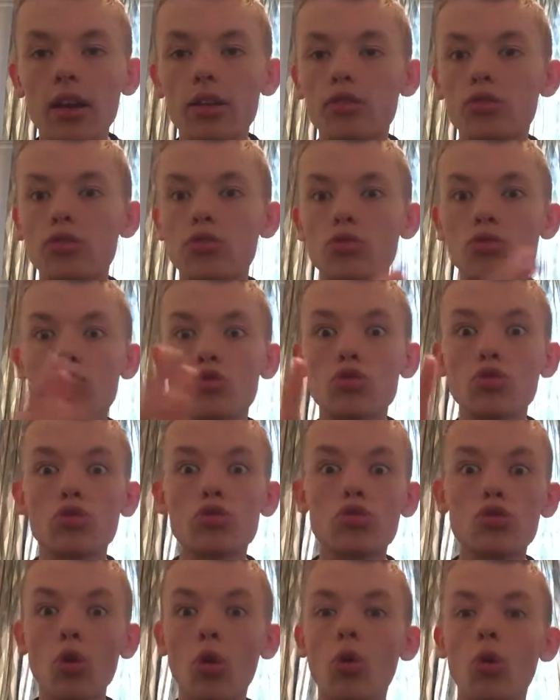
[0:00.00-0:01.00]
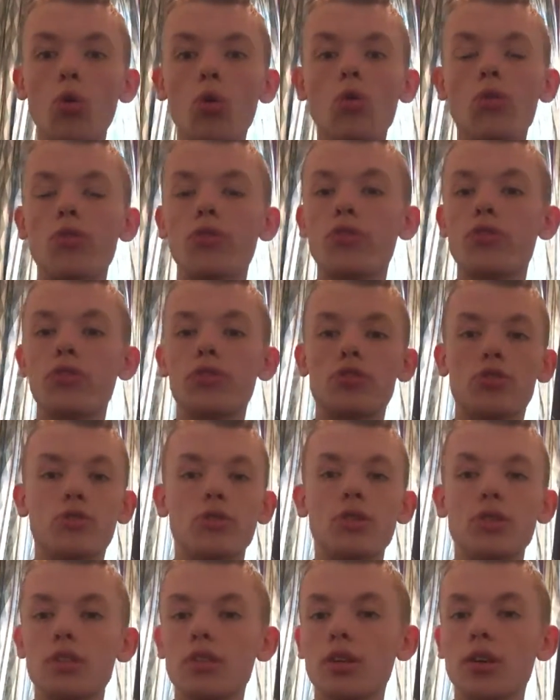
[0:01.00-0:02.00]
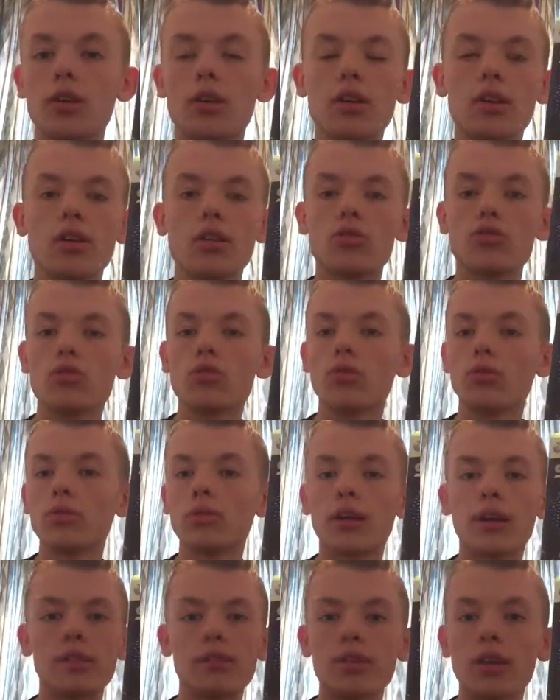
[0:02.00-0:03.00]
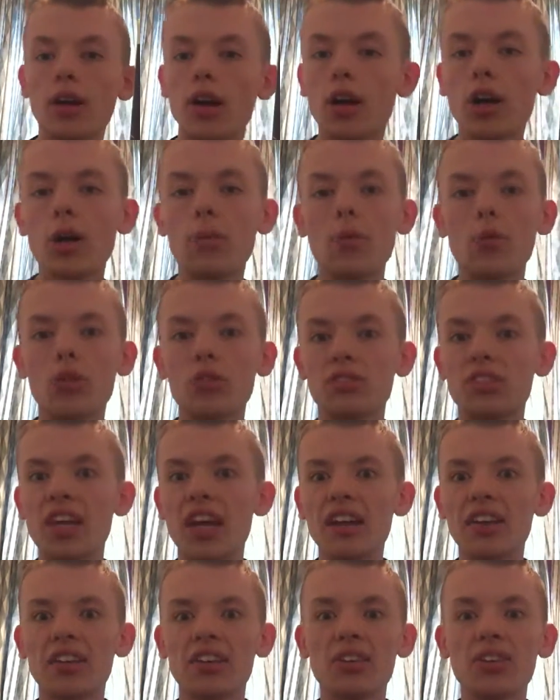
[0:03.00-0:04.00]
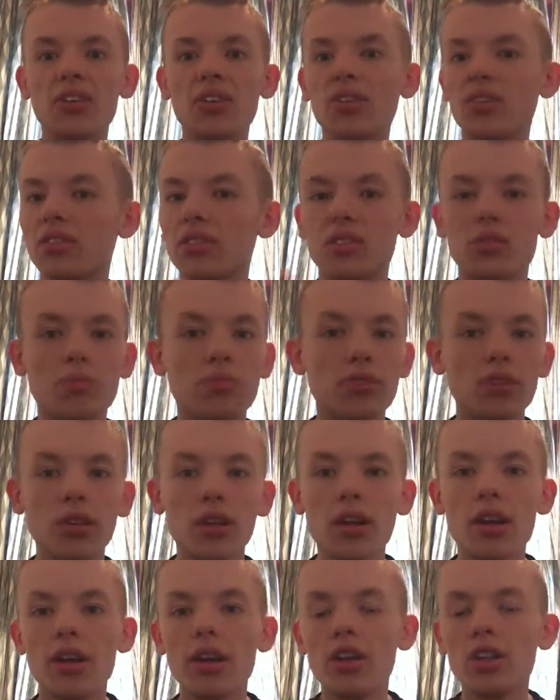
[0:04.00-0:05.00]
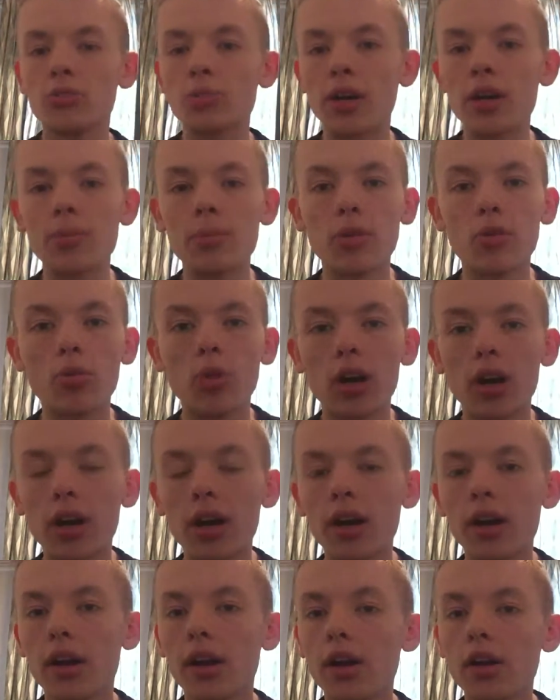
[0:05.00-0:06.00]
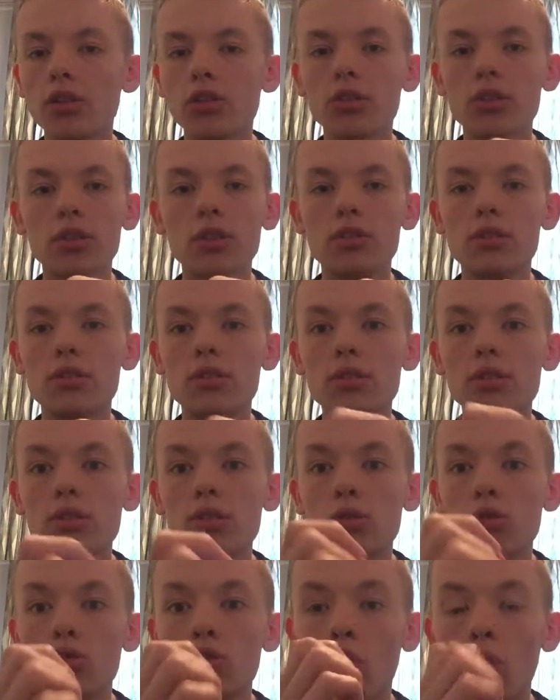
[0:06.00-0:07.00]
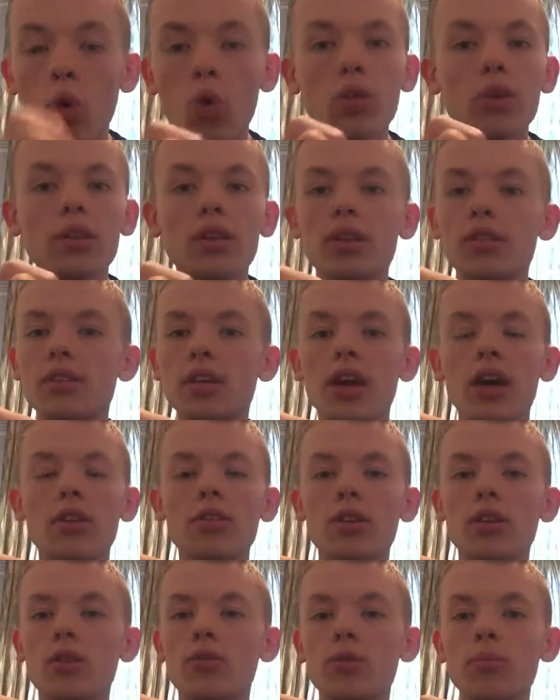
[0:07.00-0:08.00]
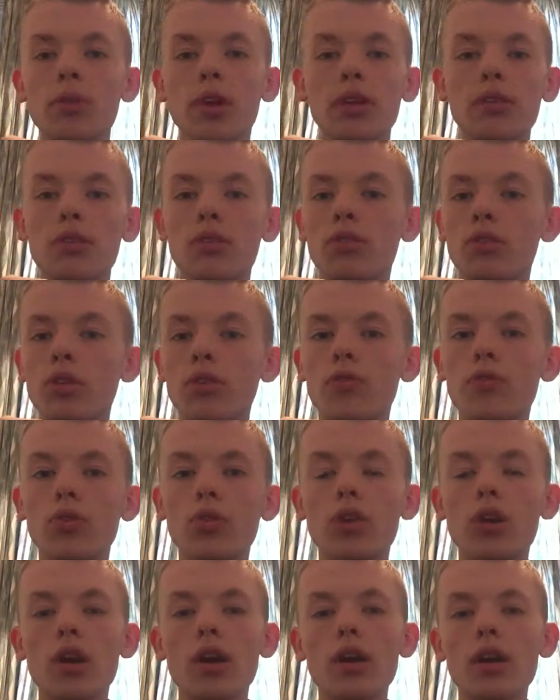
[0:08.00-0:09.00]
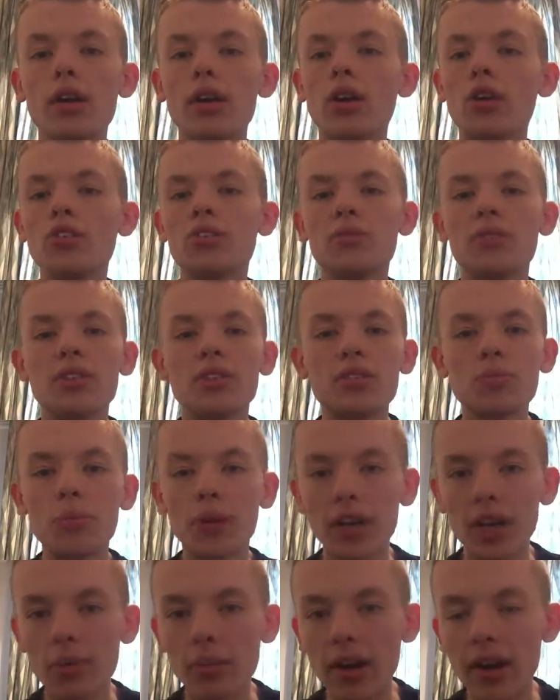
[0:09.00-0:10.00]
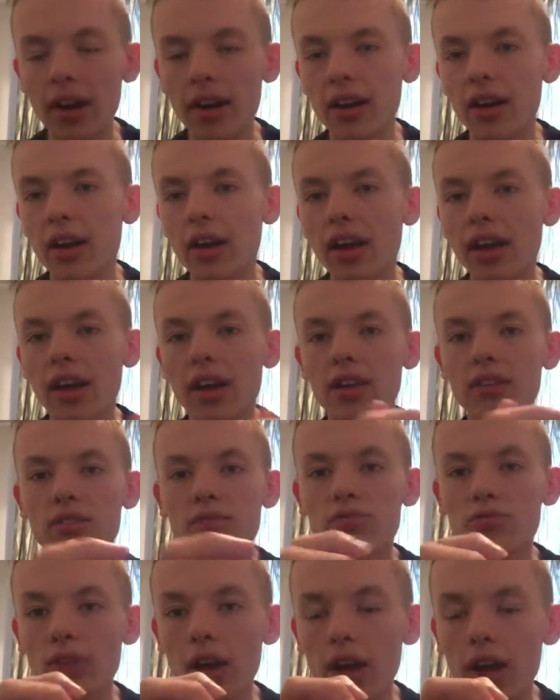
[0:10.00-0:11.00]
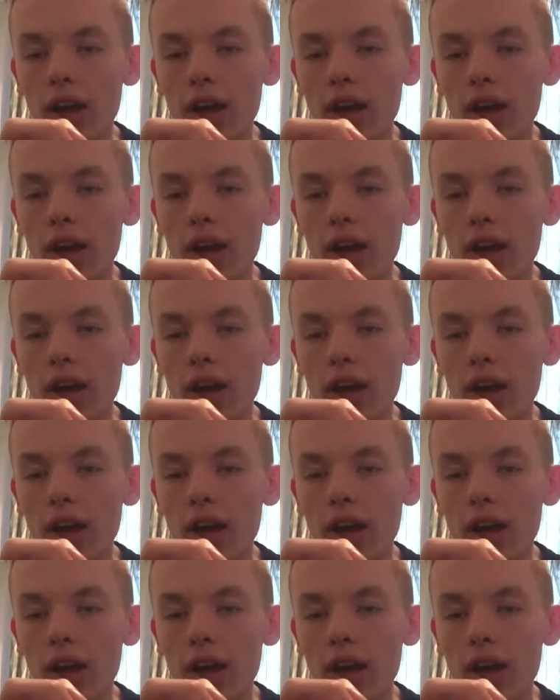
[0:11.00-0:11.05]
it's so futuristic, it's so light up, all technical, it's brilliant. Spider-Man Noir, you can totally tell that it's from 1934. Ultimate Spider-Man, it's